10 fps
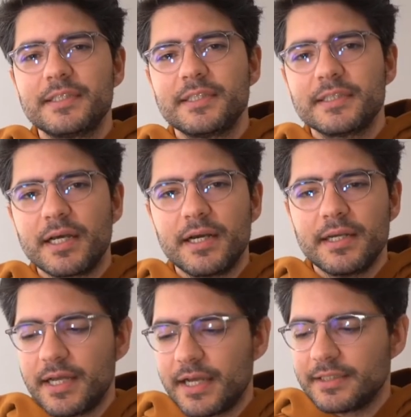
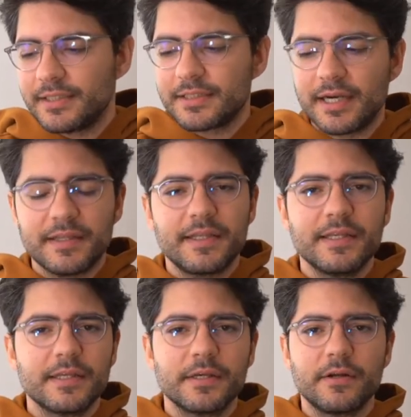design and design
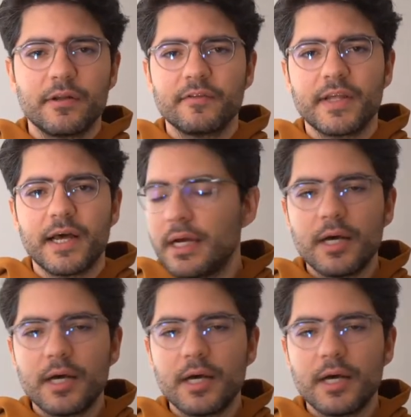thinking and all of that.